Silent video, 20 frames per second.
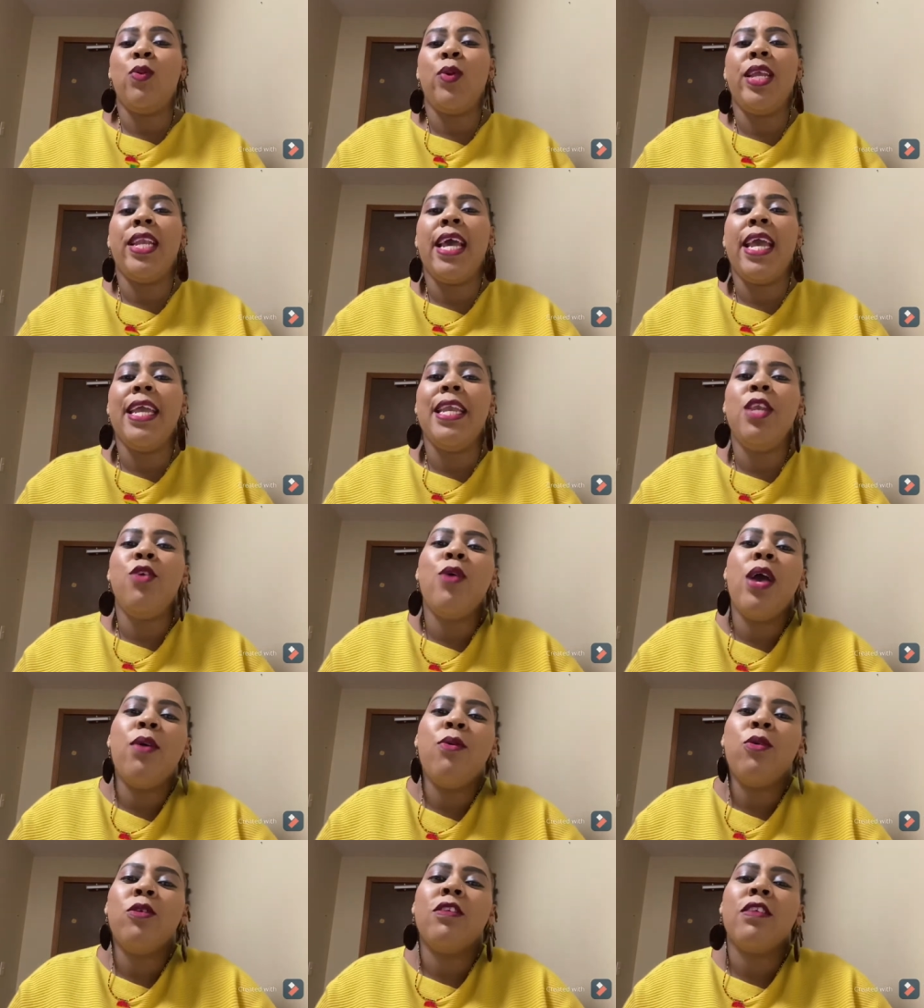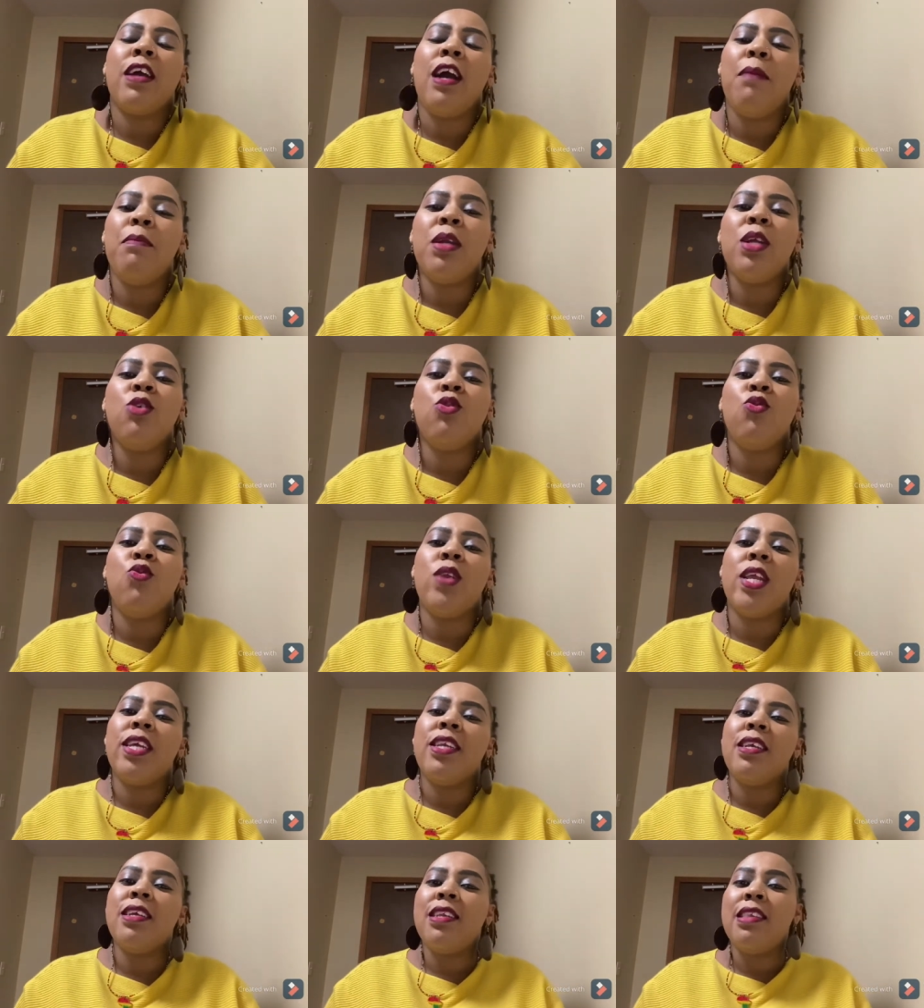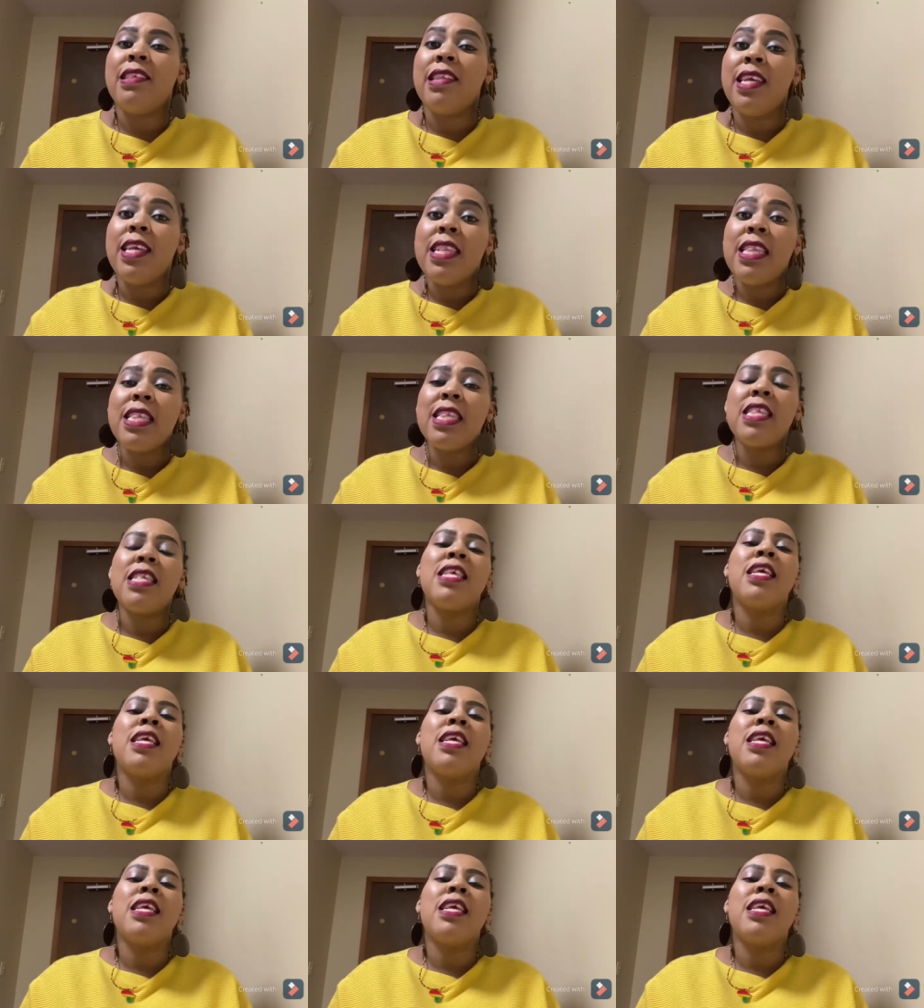when I knew I was coming to United States